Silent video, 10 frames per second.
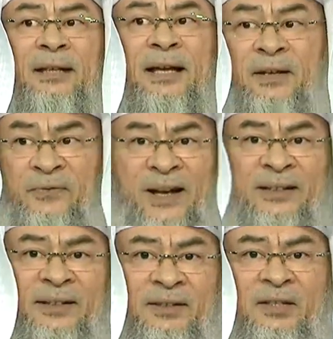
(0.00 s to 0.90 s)
and
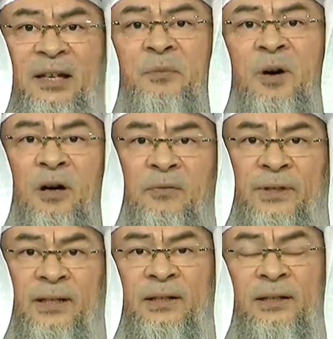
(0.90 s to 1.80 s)
infected some of
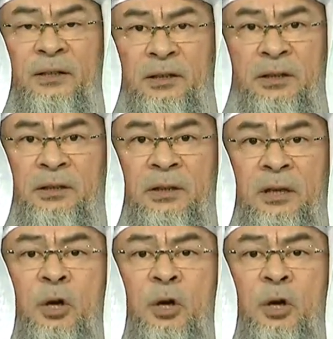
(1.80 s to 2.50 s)
the herd,